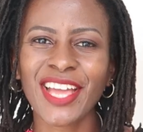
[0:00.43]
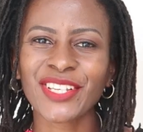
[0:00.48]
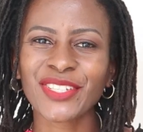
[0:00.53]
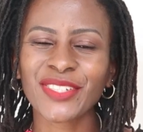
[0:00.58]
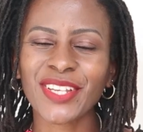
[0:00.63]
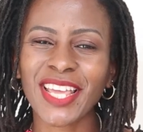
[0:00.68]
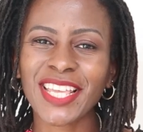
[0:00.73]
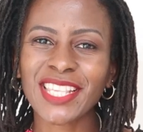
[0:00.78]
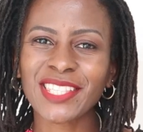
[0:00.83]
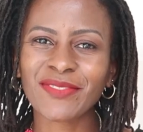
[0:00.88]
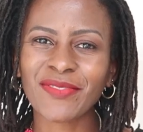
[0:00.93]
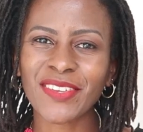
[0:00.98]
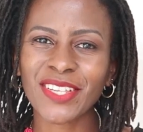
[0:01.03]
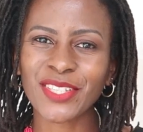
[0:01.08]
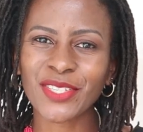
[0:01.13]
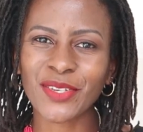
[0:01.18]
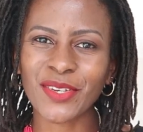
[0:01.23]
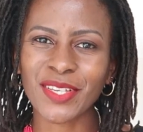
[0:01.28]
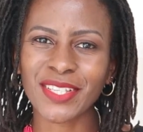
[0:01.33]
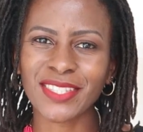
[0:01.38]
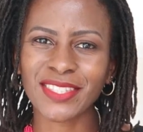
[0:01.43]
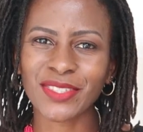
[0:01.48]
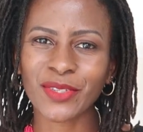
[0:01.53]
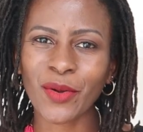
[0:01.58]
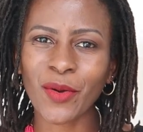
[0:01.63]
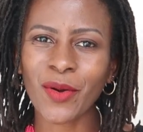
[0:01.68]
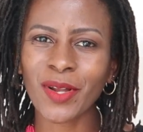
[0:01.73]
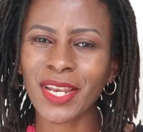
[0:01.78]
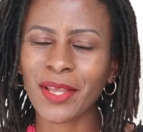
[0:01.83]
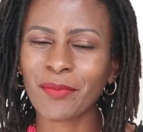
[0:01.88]
Today's video is
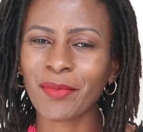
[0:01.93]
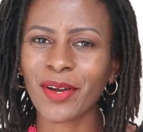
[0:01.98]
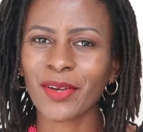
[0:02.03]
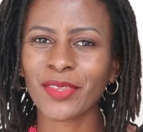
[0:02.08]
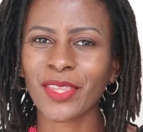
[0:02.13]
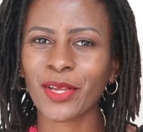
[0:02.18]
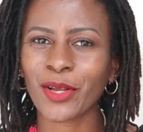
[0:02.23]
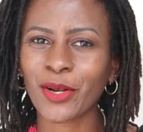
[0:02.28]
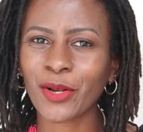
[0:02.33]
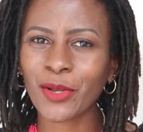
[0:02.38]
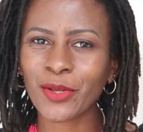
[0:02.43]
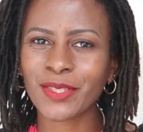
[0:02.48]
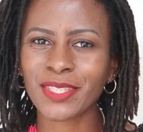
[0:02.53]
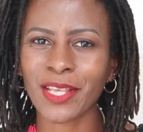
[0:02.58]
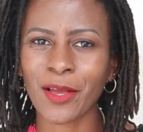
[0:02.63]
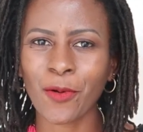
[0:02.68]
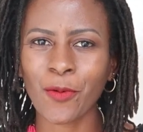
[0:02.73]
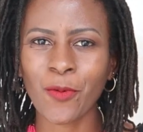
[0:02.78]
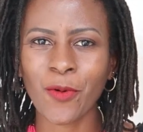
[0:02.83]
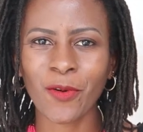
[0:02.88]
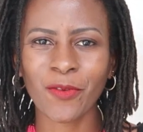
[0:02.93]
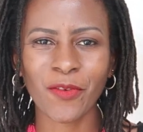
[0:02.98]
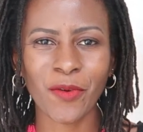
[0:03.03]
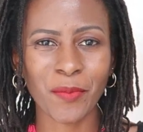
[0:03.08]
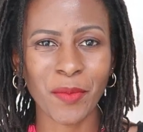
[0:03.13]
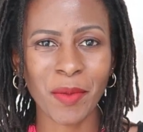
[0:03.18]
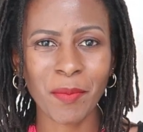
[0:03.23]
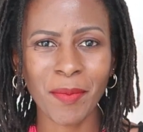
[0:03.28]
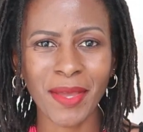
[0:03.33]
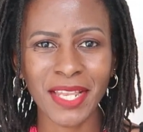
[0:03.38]
all about the clothes I wore for
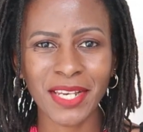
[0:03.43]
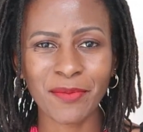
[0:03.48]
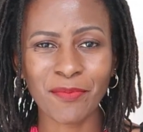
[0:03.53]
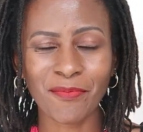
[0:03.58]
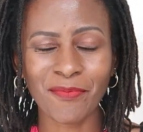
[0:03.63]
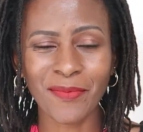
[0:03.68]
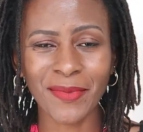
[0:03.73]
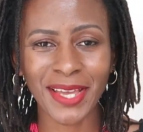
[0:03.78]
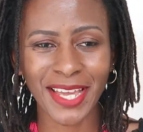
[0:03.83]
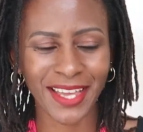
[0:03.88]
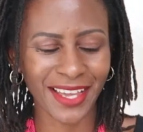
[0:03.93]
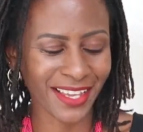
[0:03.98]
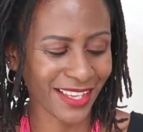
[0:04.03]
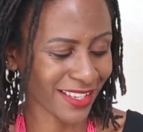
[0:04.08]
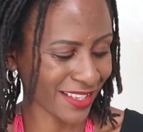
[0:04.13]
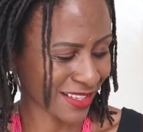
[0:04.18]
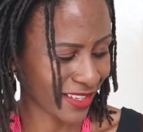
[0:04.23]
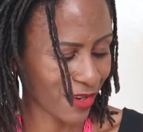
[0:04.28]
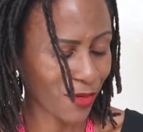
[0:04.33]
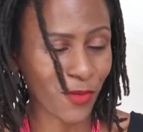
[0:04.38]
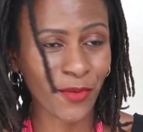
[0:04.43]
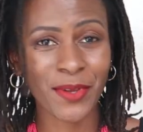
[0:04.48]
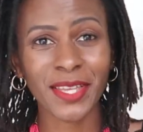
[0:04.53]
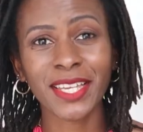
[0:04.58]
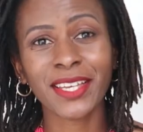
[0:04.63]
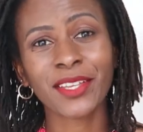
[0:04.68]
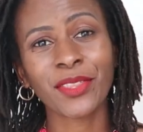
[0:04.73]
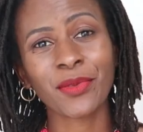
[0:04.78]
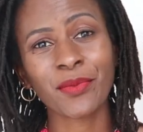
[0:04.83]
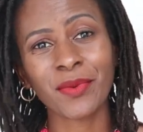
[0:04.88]
me made May
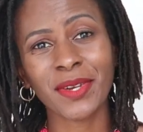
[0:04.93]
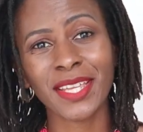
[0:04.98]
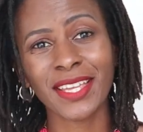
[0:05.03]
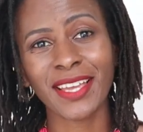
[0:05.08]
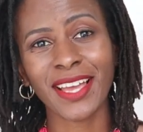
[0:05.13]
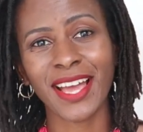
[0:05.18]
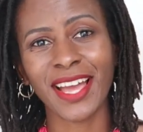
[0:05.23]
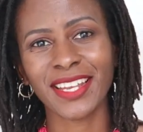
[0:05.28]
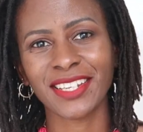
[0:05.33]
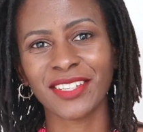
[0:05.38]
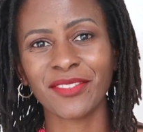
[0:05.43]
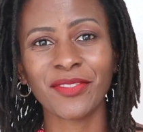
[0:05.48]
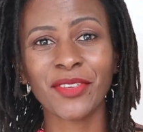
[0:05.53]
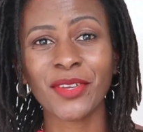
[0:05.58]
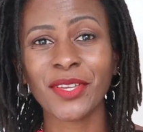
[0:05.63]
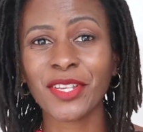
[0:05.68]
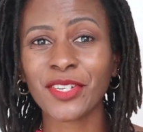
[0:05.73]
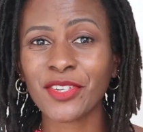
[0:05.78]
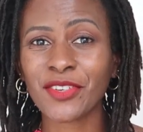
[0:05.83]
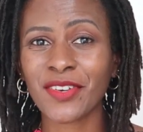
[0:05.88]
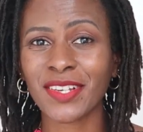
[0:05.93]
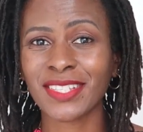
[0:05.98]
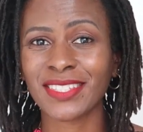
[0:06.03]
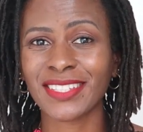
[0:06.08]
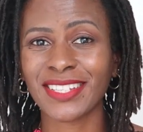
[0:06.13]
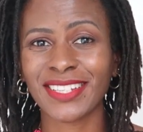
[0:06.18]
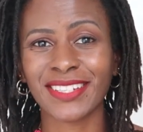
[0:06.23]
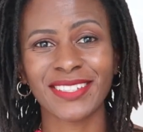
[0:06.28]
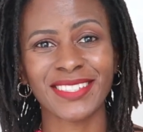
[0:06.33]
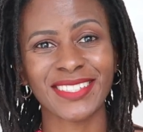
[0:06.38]
week 3 and if you're
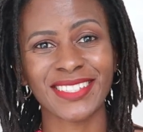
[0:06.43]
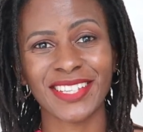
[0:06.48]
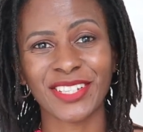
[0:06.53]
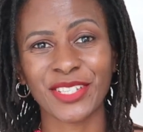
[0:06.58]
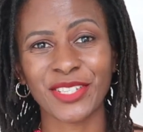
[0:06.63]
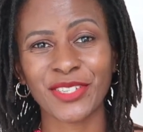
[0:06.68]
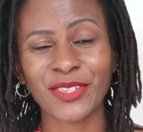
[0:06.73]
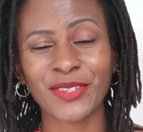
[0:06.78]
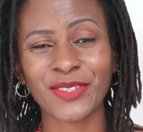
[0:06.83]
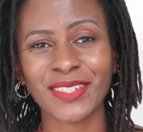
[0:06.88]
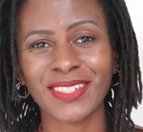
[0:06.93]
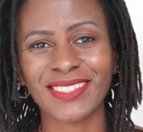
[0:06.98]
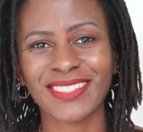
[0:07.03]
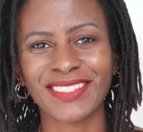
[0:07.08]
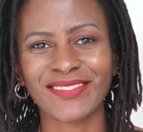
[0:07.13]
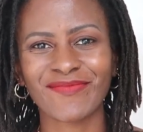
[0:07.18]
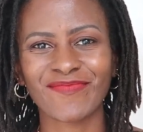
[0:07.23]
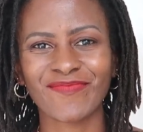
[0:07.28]
interested stay tuned.